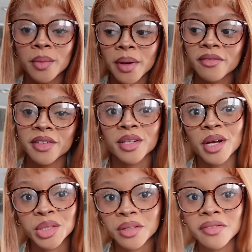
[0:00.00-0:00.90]
we wait for the
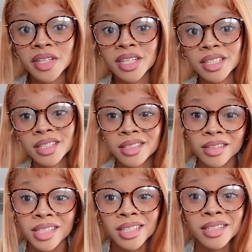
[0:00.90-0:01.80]
laundry to finish, let's
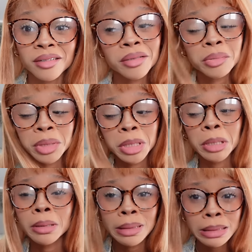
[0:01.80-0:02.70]
start taking down Christmas
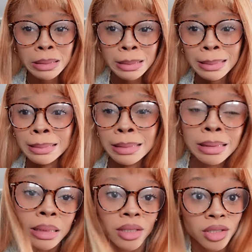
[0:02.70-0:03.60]
decorations.
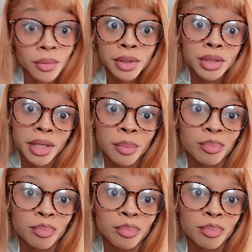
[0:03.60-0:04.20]
Okay, let's start with the tree.